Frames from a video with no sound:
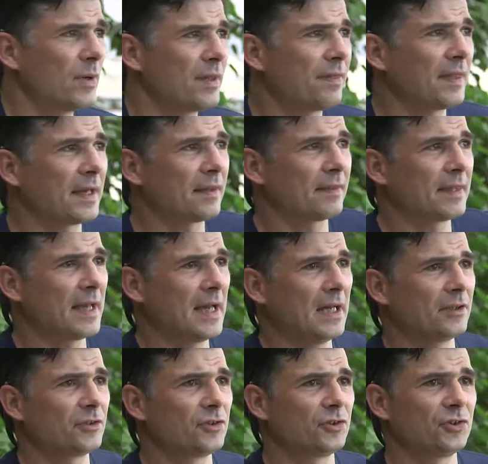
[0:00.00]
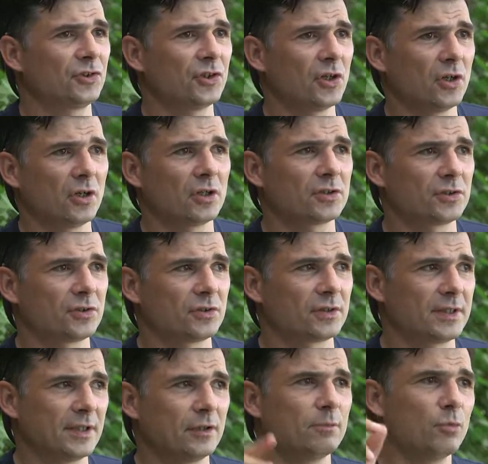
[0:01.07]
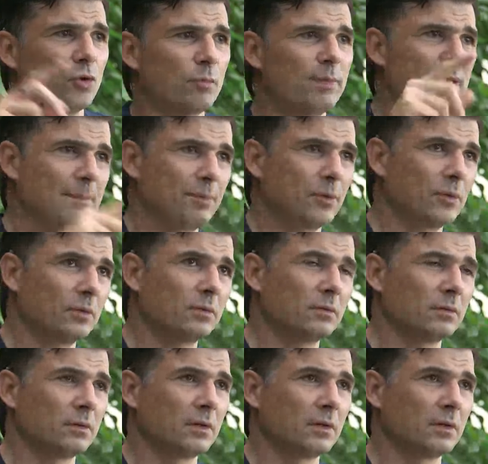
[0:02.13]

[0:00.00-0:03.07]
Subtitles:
think that sharks kill more people.